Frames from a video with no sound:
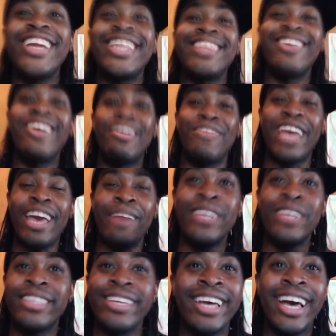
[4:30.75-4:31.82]
they thought of
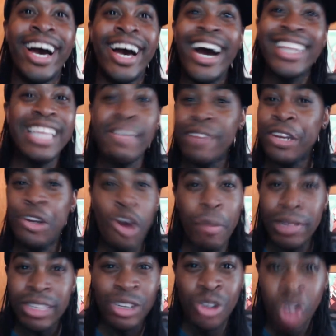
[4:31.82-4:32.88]
everything. How did they even know
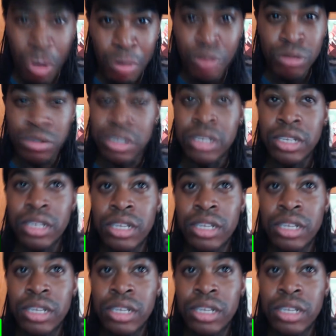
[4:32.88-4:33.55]
about the Nomus?